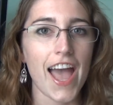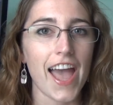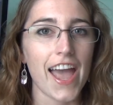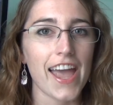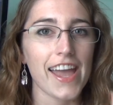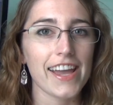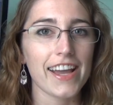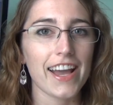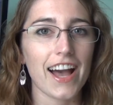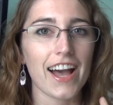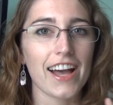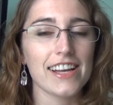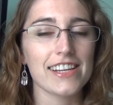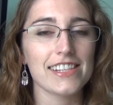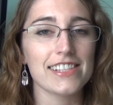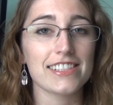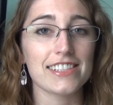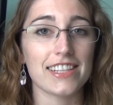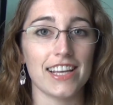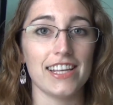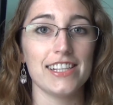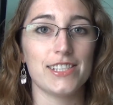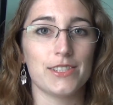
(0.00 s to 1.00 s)
Hey
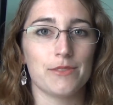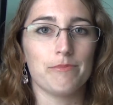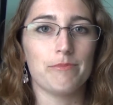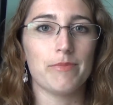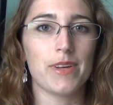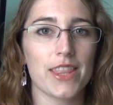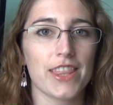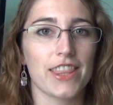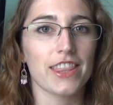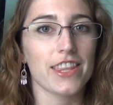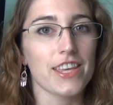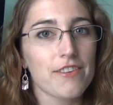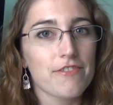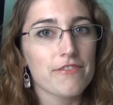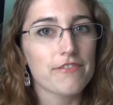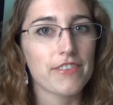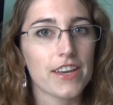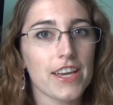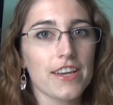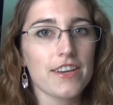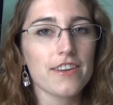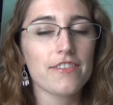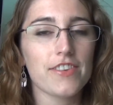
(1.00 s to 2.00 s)
guys, it's monthly
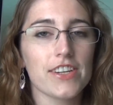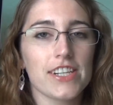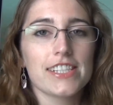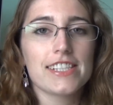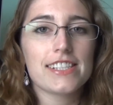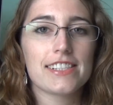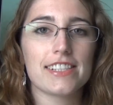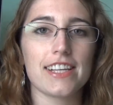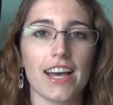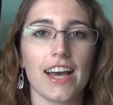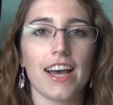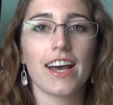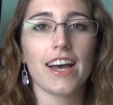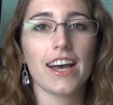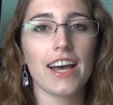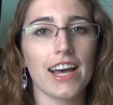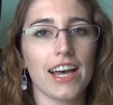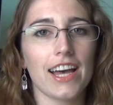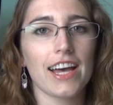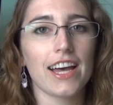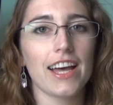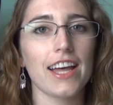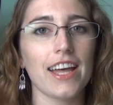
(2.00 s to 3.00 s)
favorites
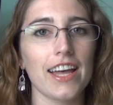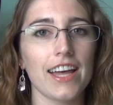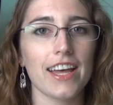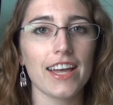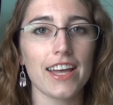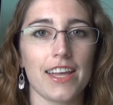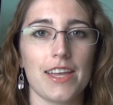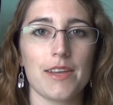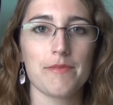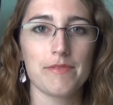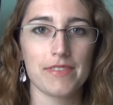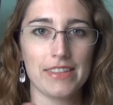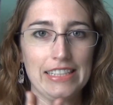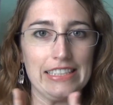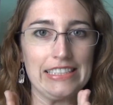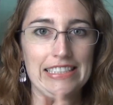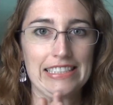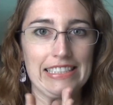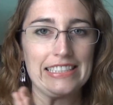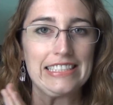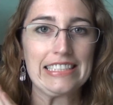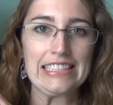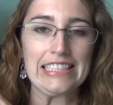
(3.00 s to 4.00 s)
time!
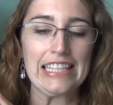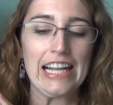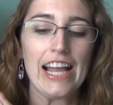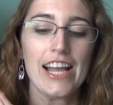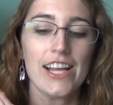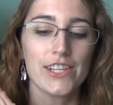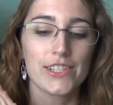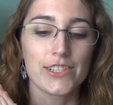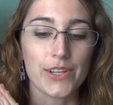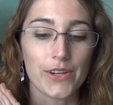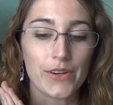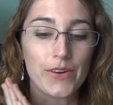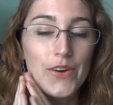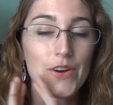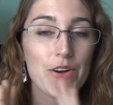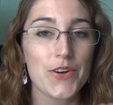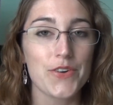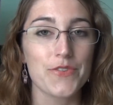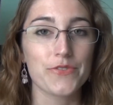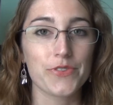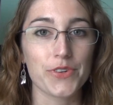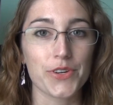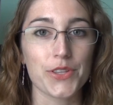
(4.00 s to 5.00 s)
So
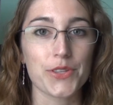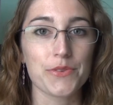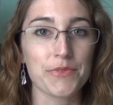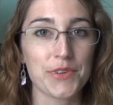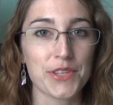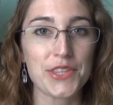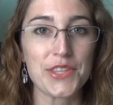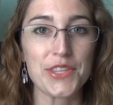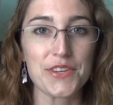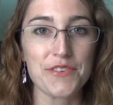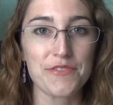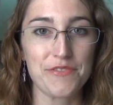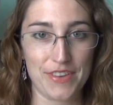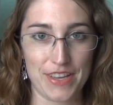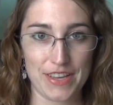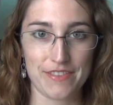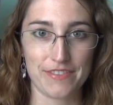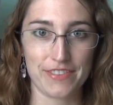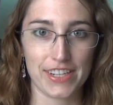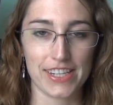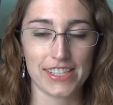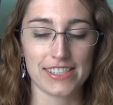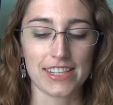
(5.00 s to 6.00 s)
for the monthly
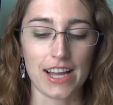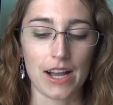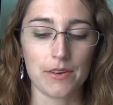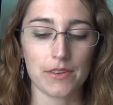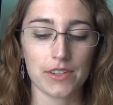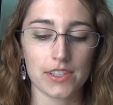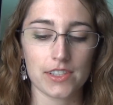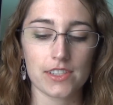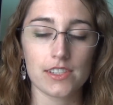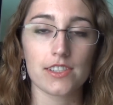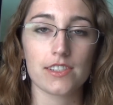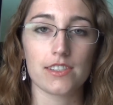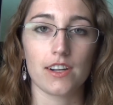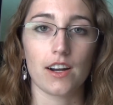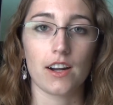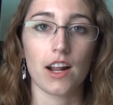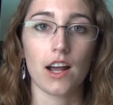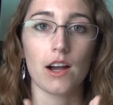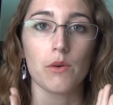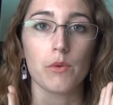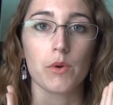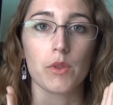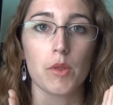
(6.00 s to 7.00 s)
favorites, I wanted to start
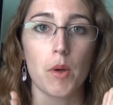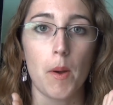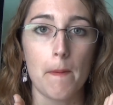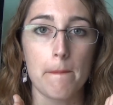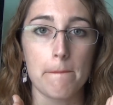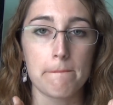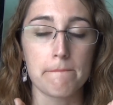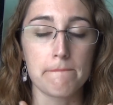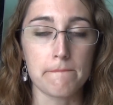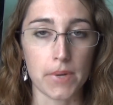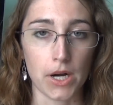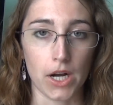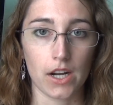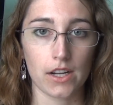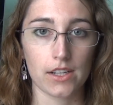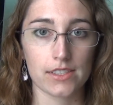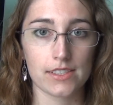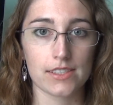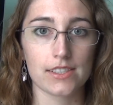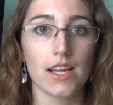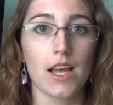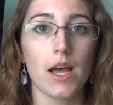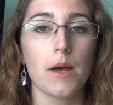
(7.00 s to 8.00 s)
out with
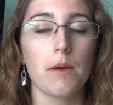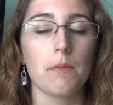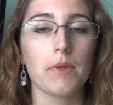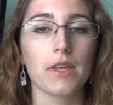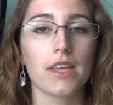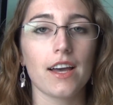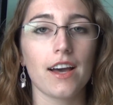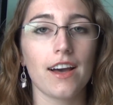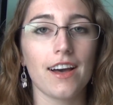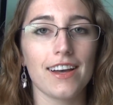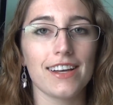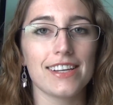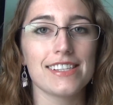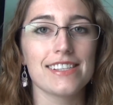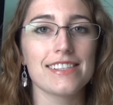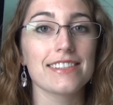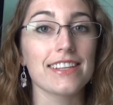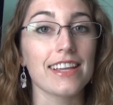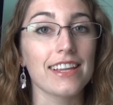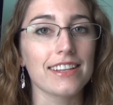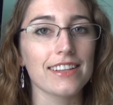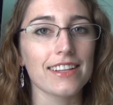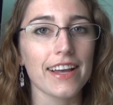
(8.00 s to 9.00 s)
books
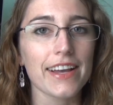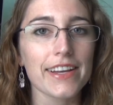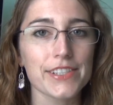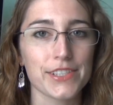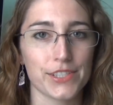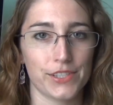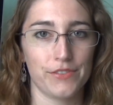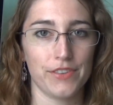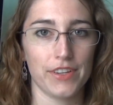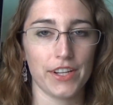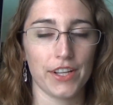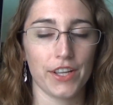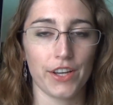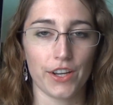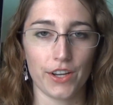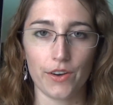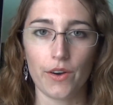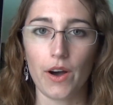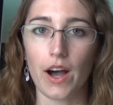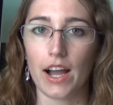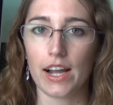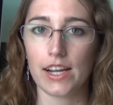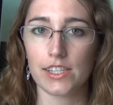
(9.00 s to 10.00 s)
because in last
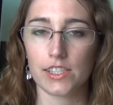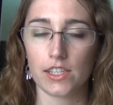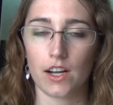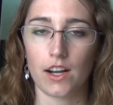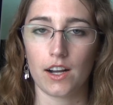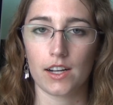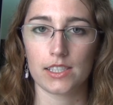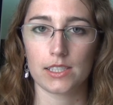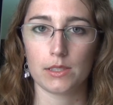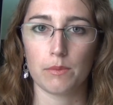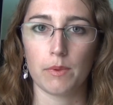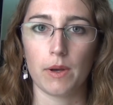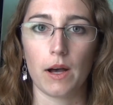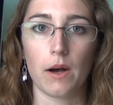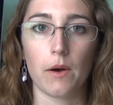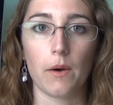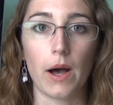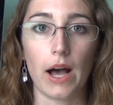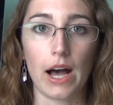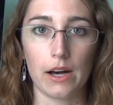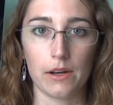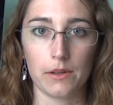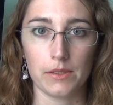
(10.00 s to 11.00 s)
video I talked
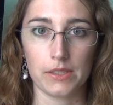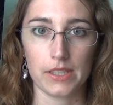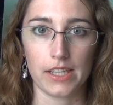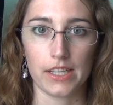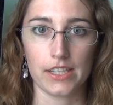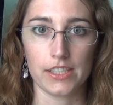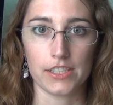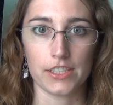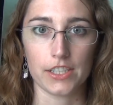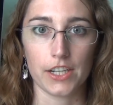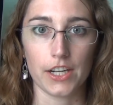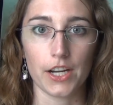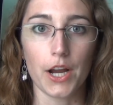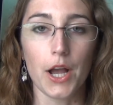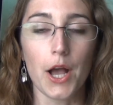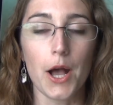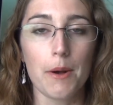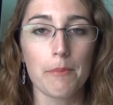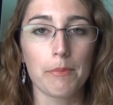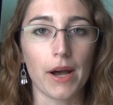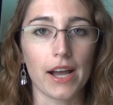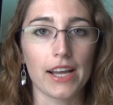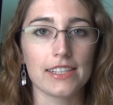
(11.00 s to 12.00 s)
about Outlander
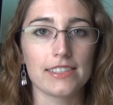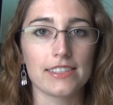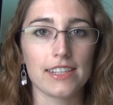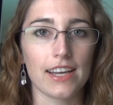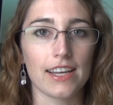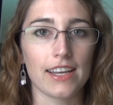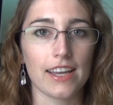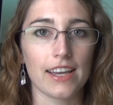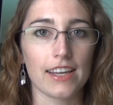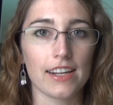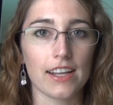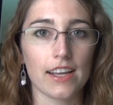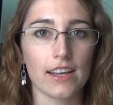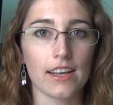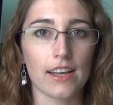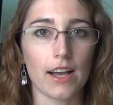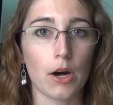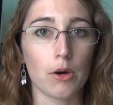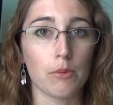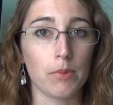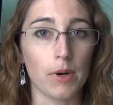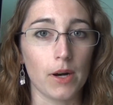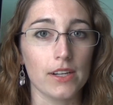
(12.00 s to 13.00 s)
by Diana
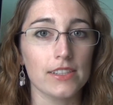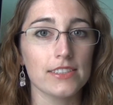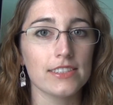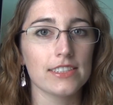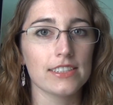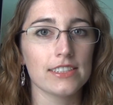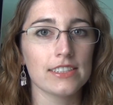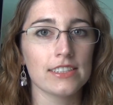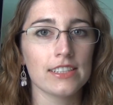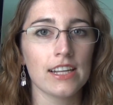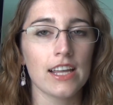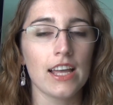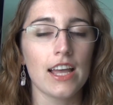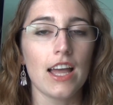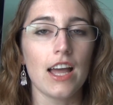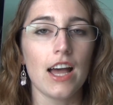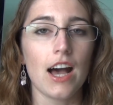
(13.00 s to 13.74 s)
Gabaldon.